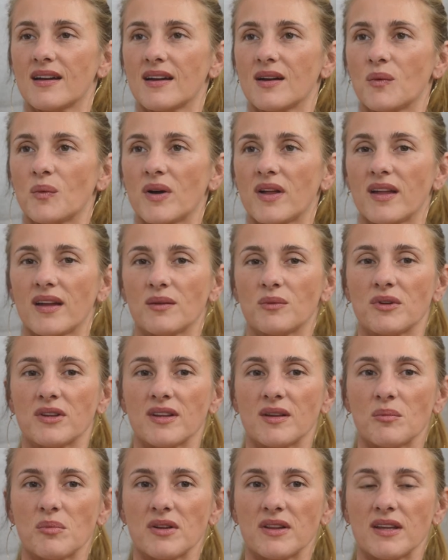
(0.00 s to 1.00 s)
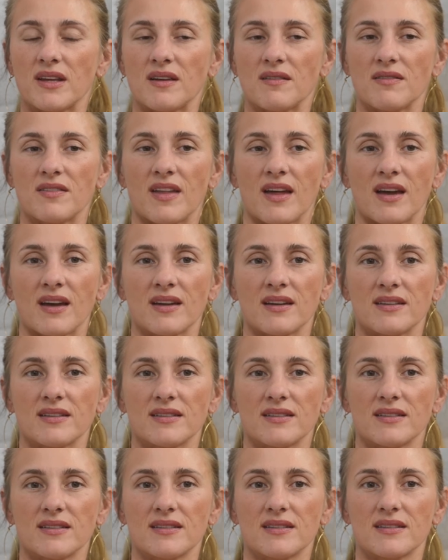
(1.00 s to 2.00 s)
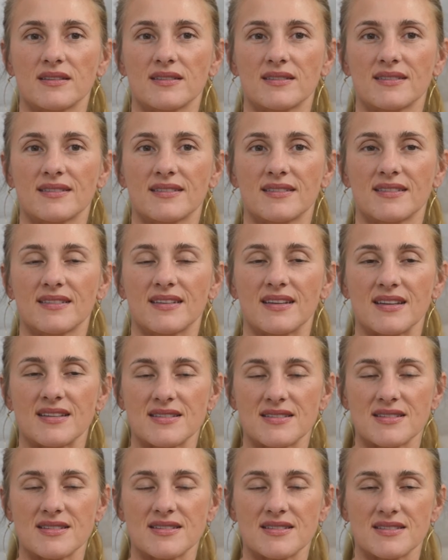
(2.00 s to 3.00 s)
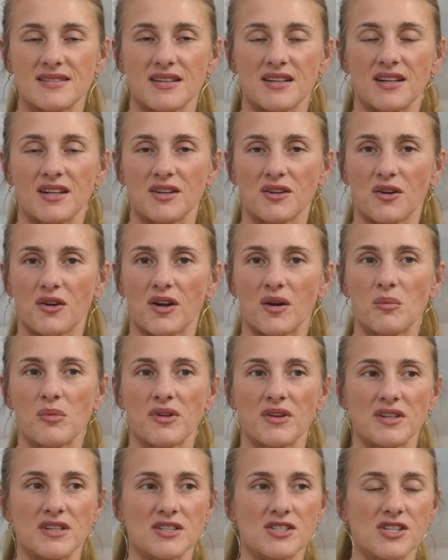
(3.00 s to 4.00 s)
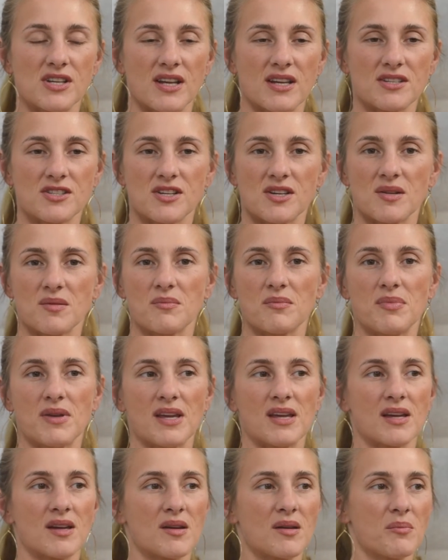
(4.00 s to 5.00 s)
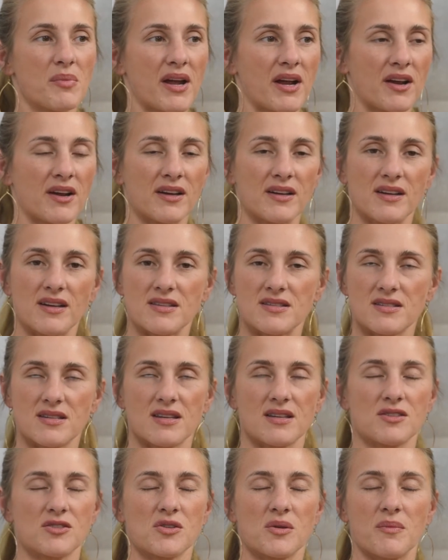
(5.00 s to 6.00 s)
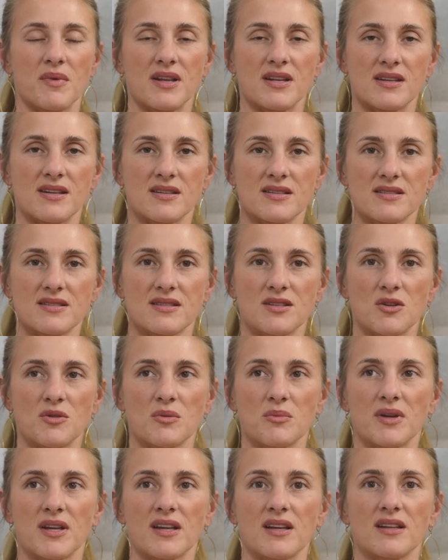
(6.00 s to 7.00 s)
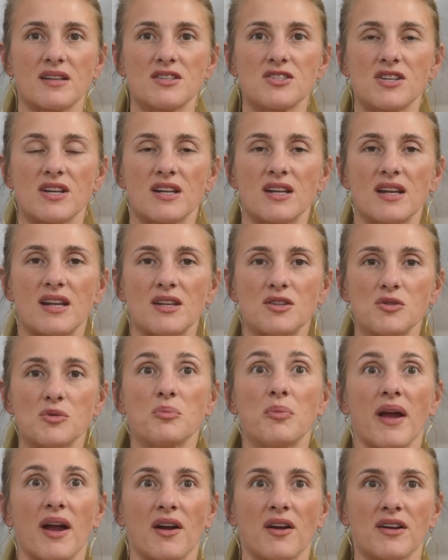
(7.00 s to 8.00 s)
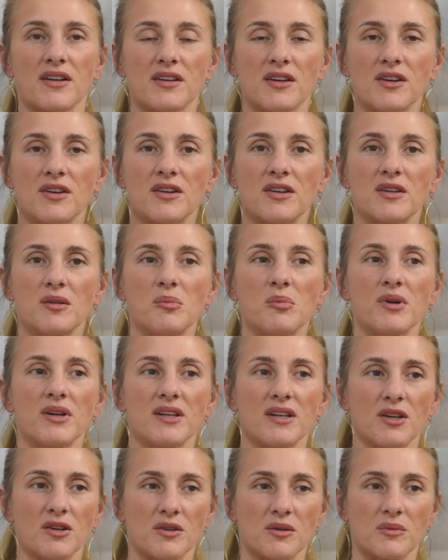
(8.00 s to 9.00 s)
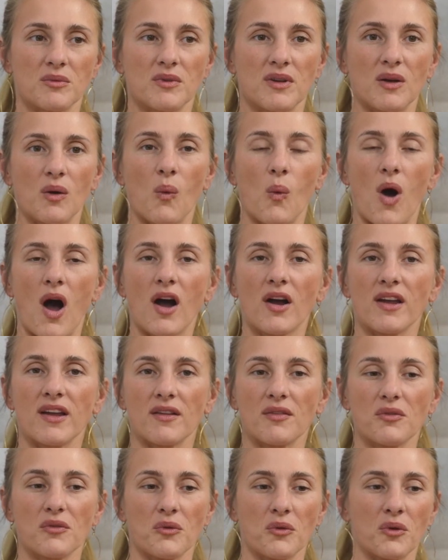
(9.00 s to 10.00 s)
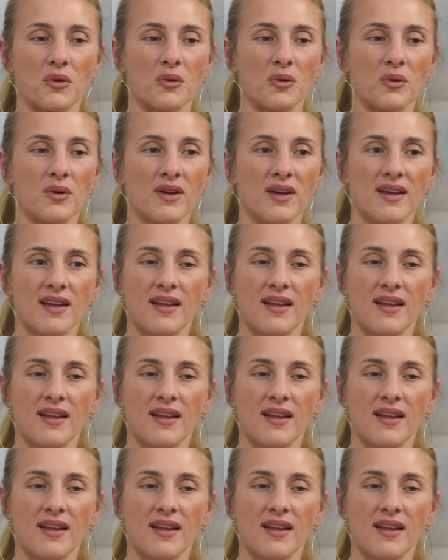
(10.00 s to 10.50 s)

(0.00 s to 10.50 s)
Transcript: Well, I really believe that this is an incredible initiation. Being a parent is tremendous. You're being initiated into parenthood, but you're walking through